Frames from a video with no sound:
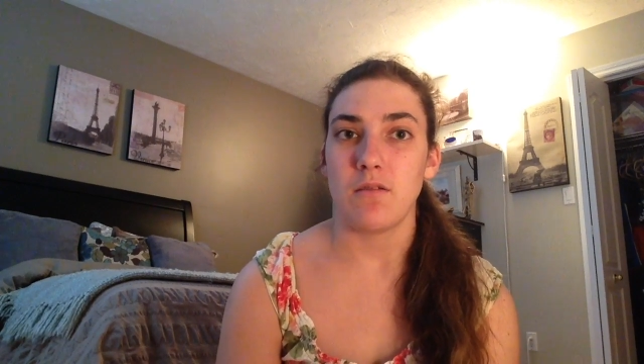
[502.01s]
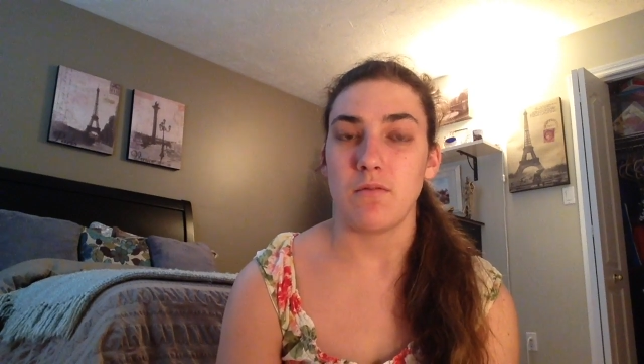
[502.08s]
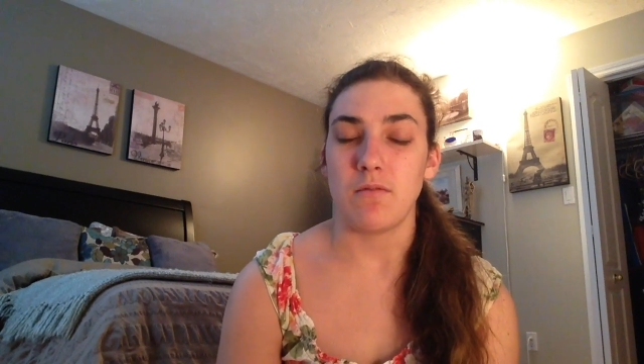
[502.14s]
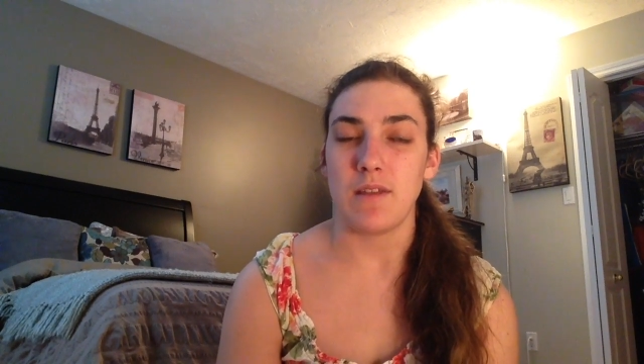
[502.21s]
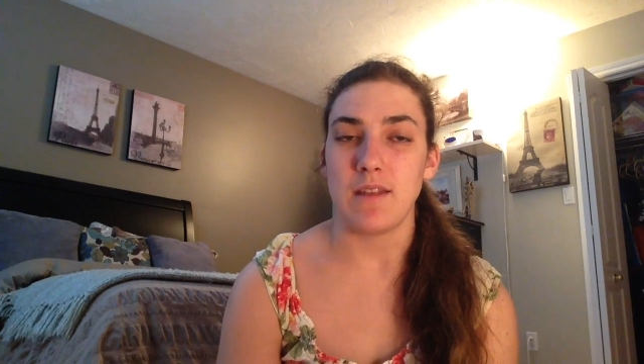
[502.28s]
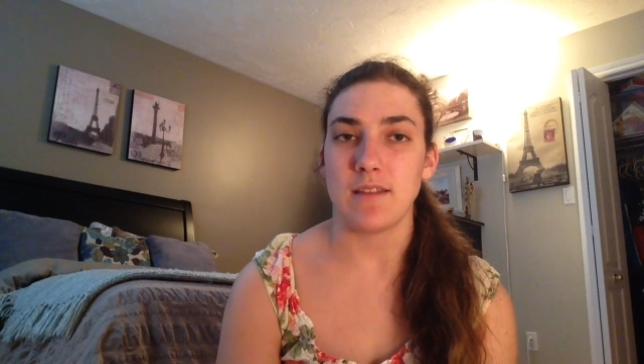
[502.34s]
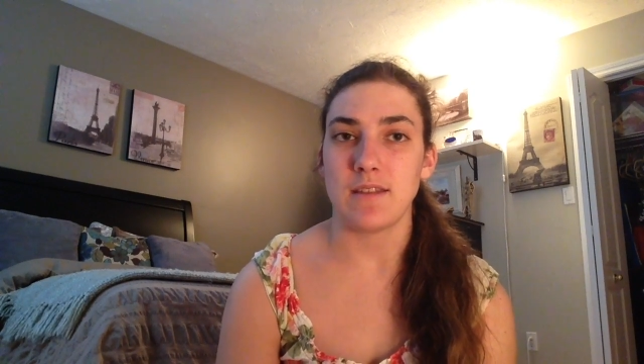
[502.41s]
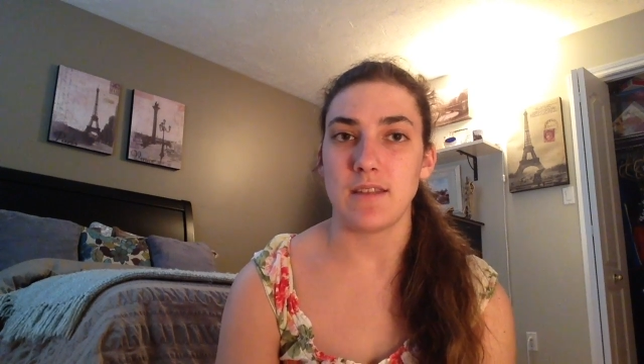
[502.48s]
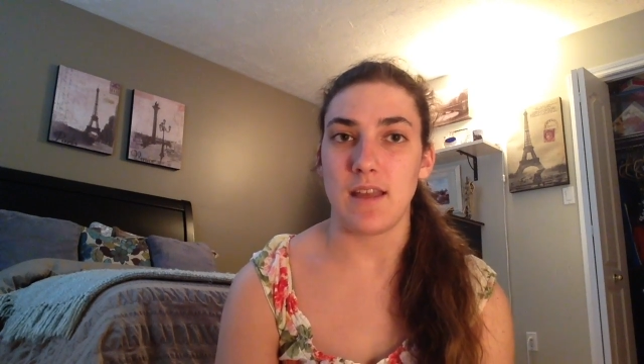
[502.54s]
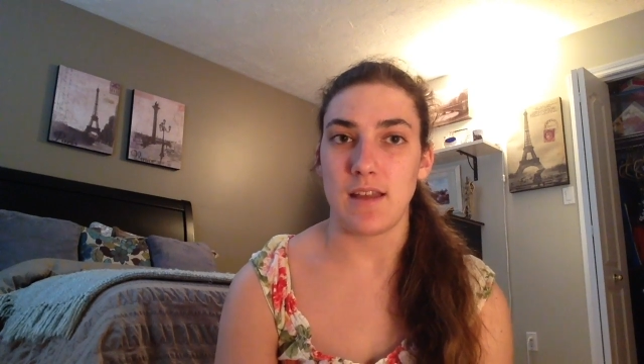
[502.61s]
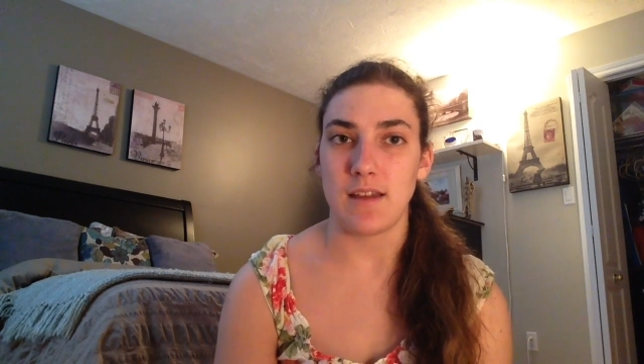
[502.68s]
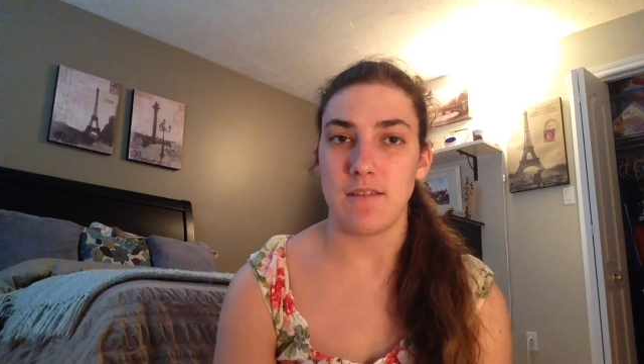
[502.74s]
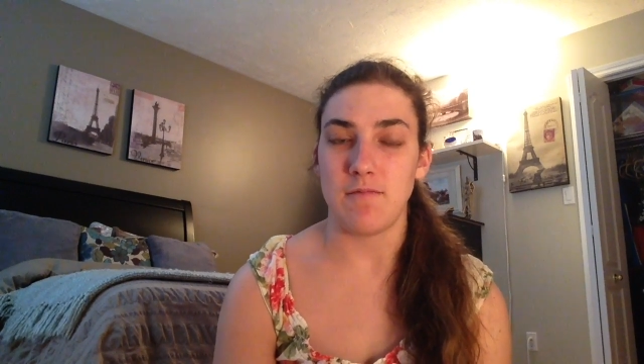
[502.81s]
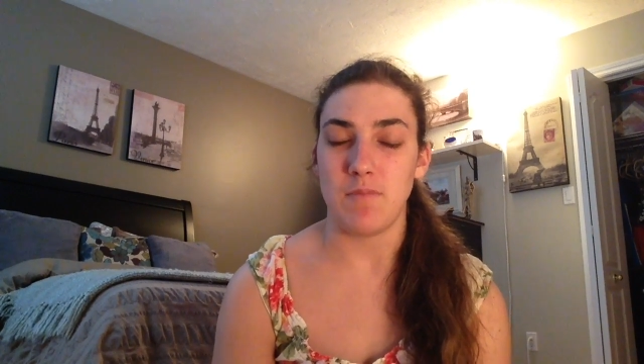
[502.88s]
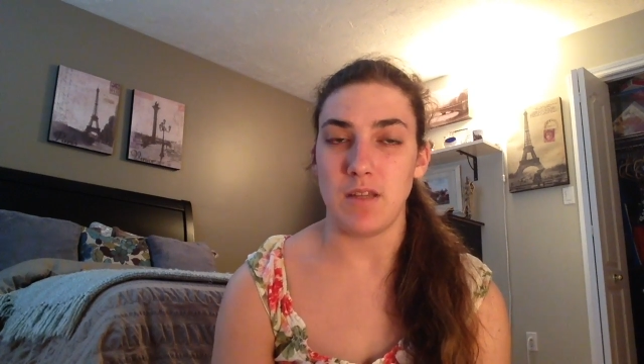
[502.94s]
with
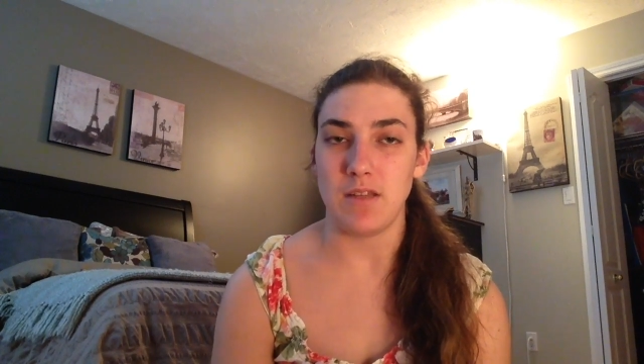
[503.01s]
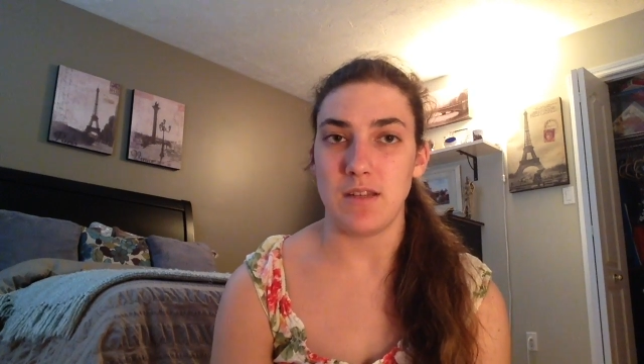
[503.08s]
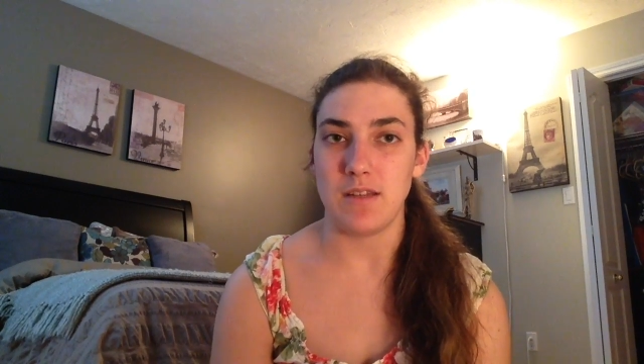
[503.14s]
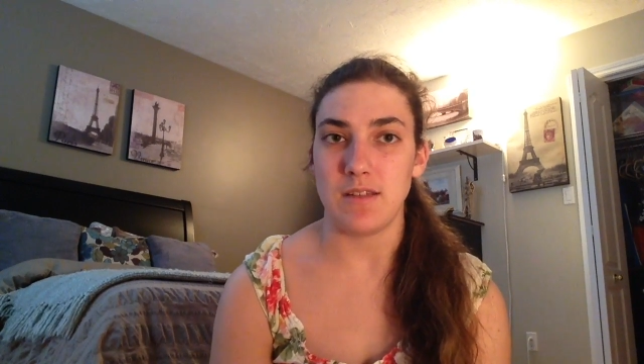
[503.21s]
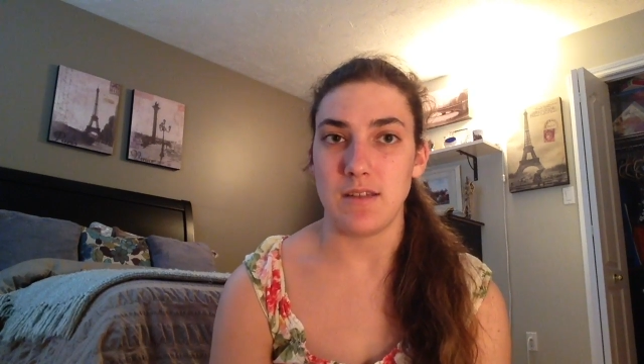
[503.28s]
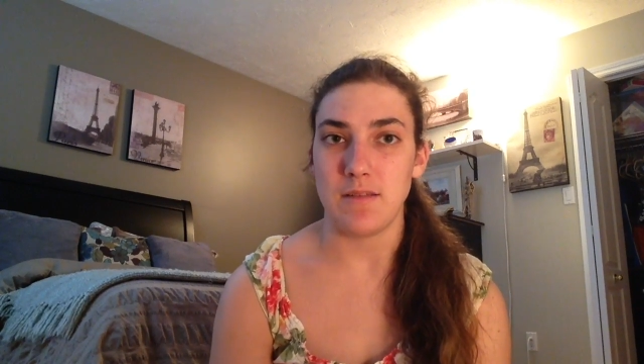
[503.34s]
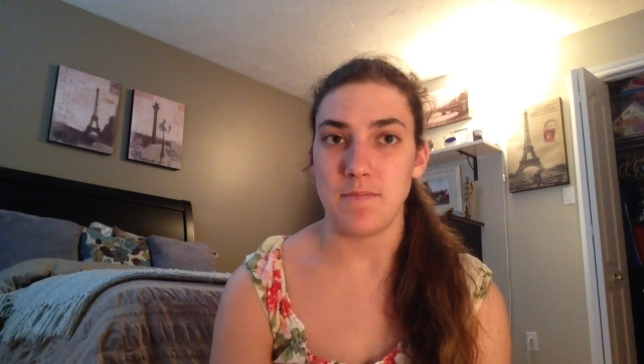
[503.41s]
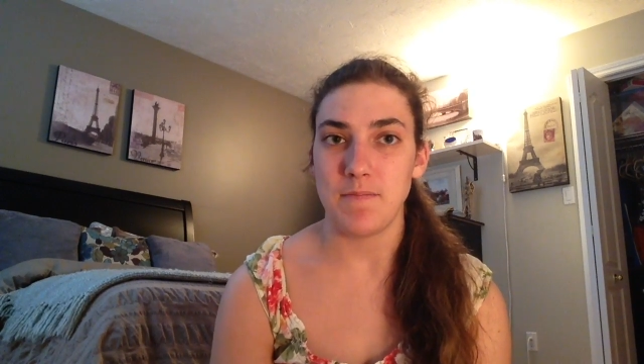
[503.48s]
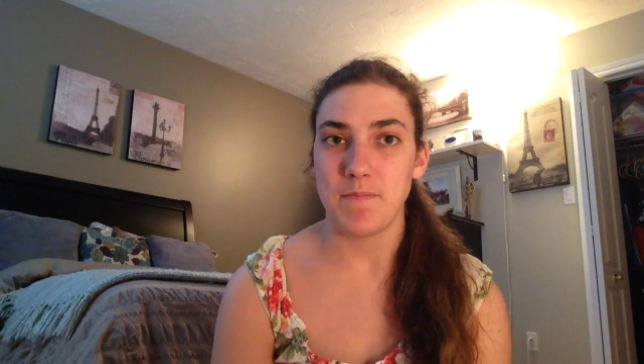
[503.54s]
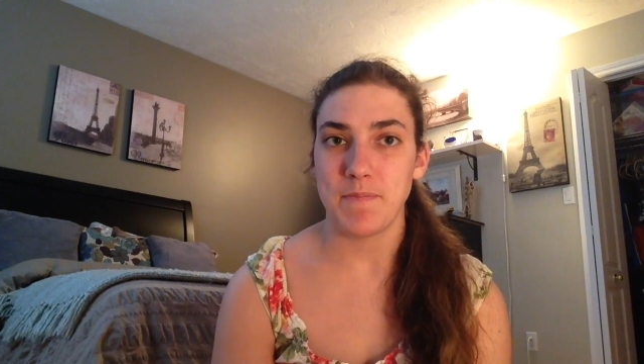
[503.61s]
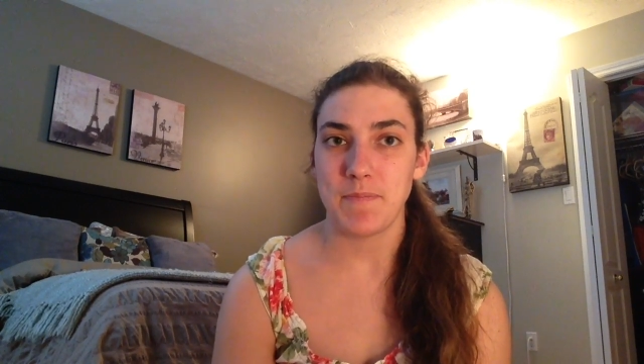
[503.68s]
selective mutism,